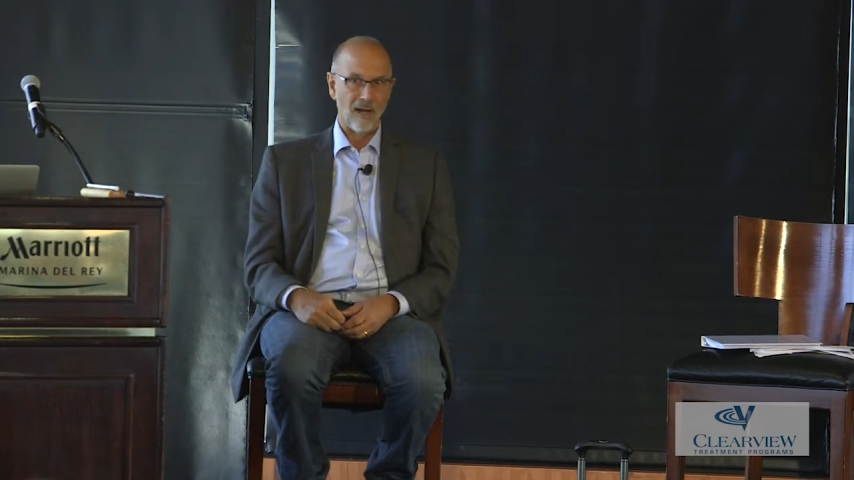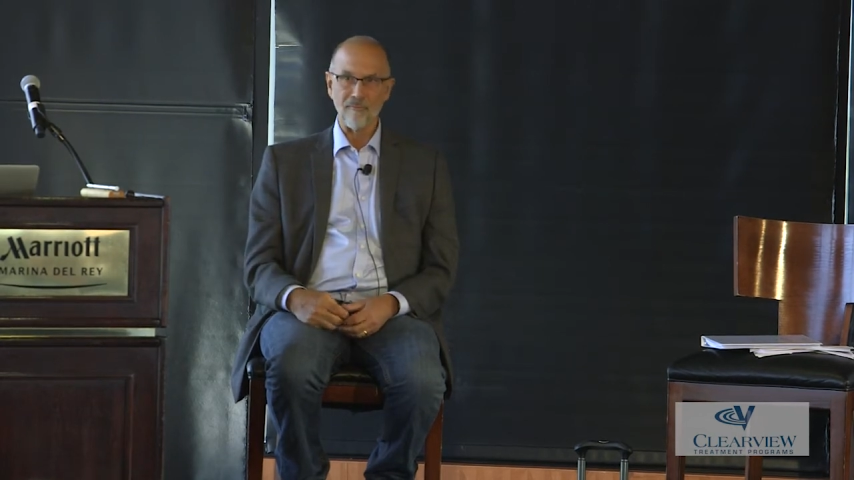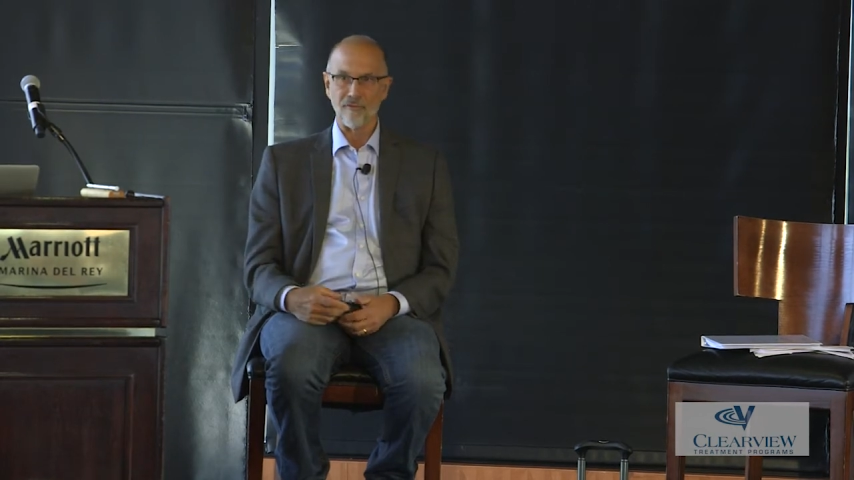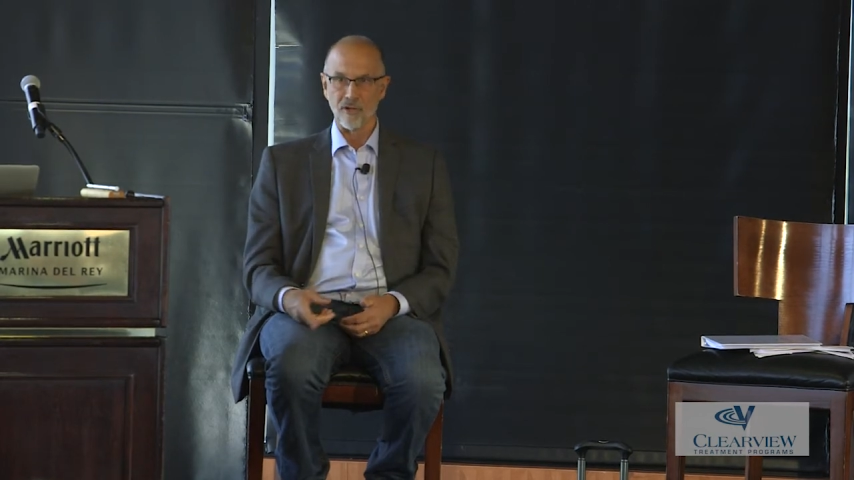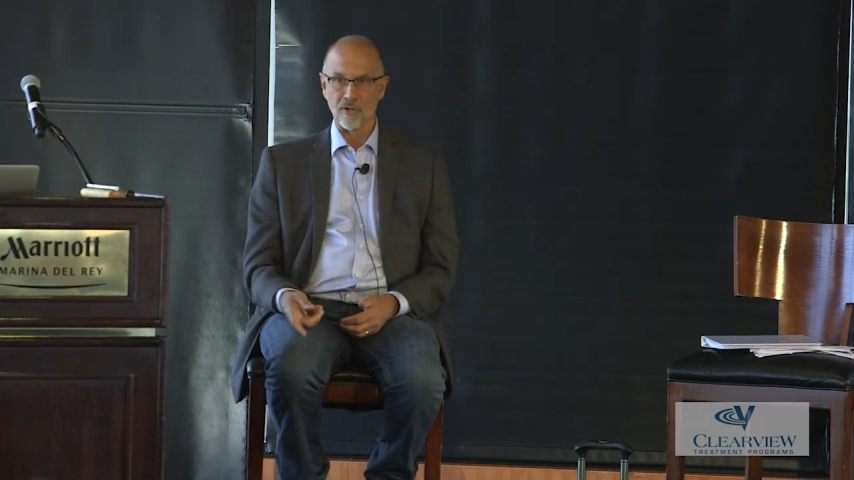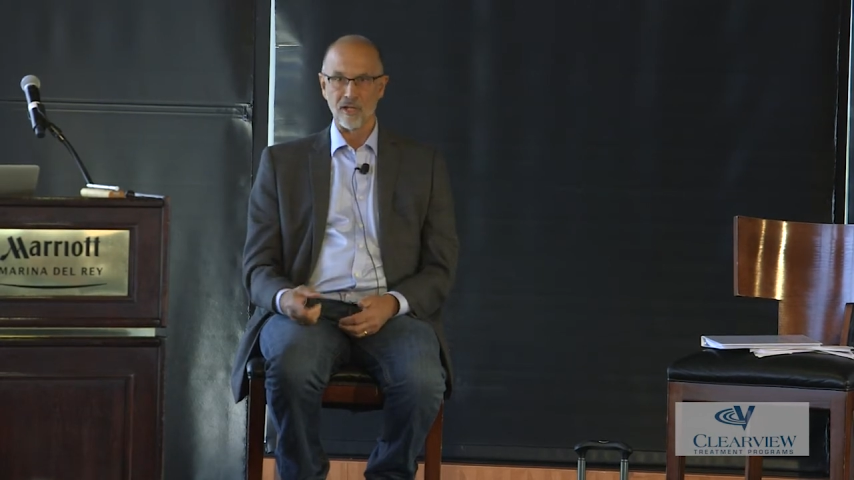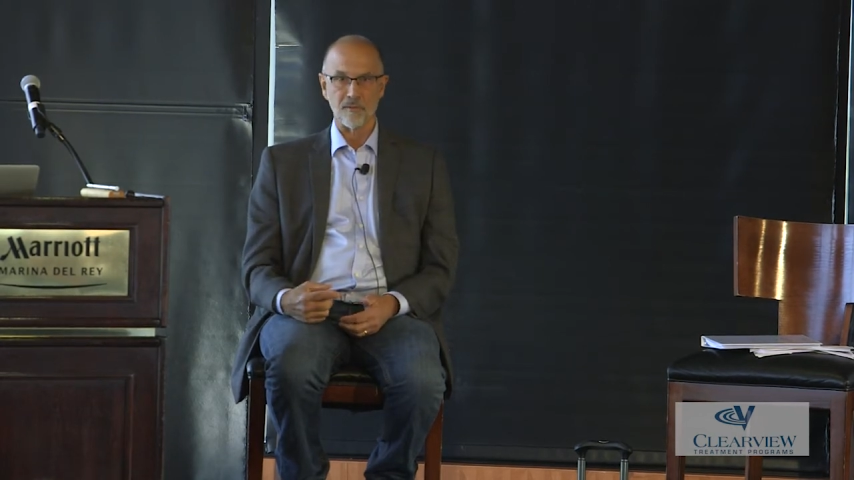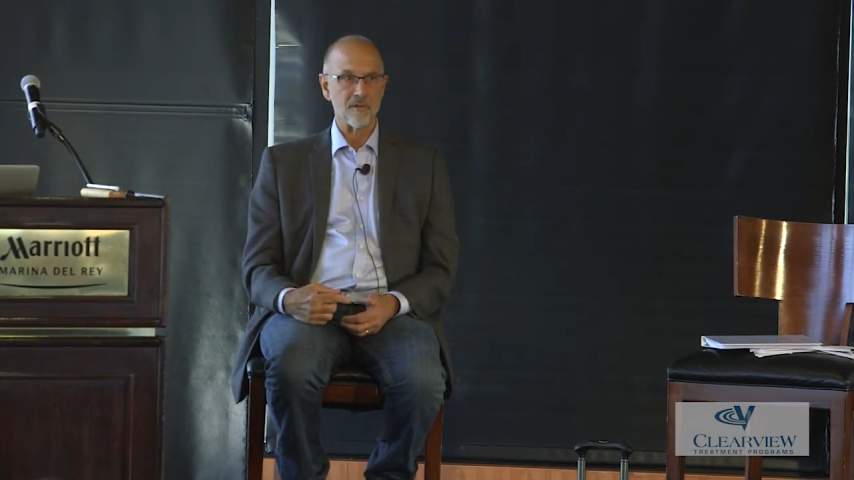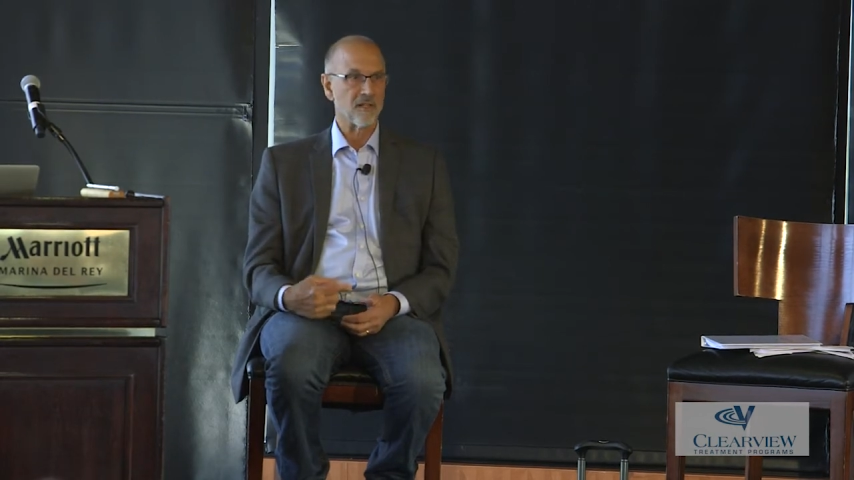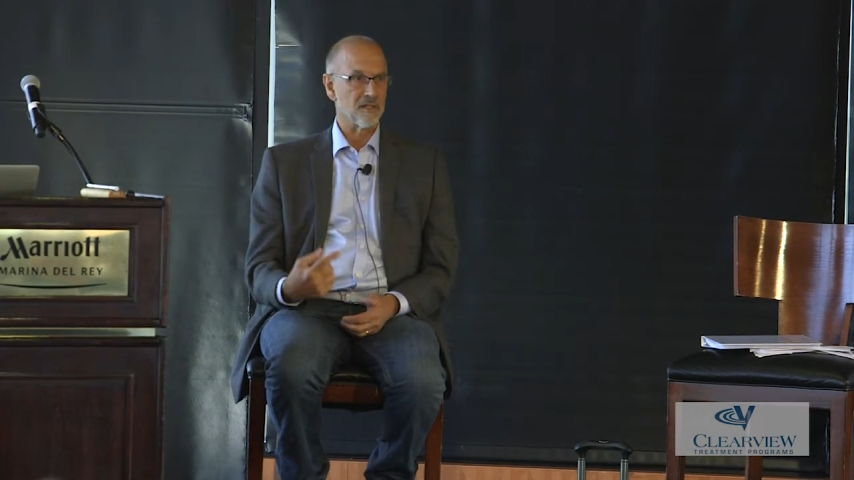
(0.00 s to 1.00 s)
I'm furious
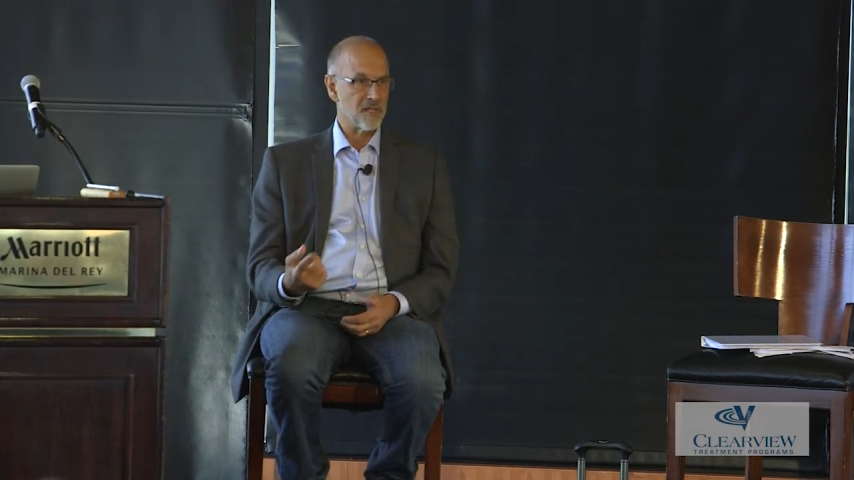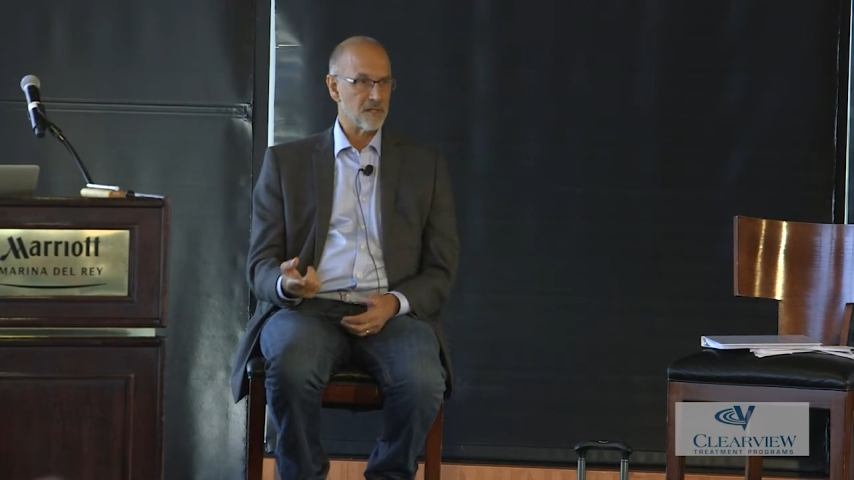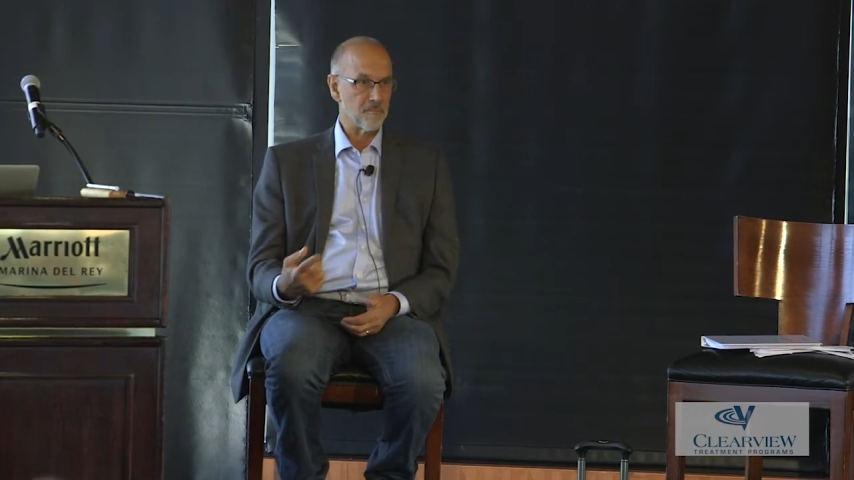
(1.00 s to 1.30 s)
because this